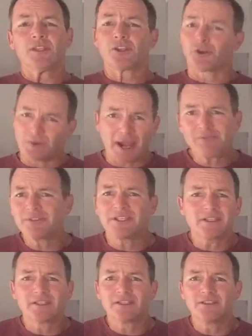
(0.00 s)
grounded.
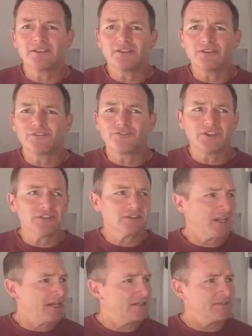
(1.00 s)
You feel
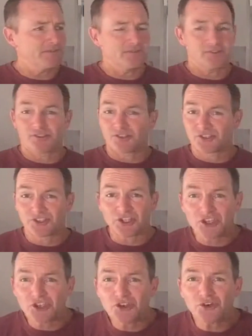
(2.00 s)
kind of
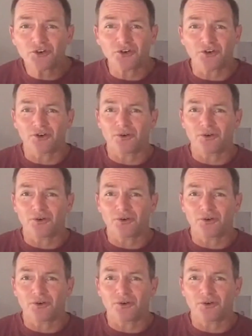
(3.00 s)
secure,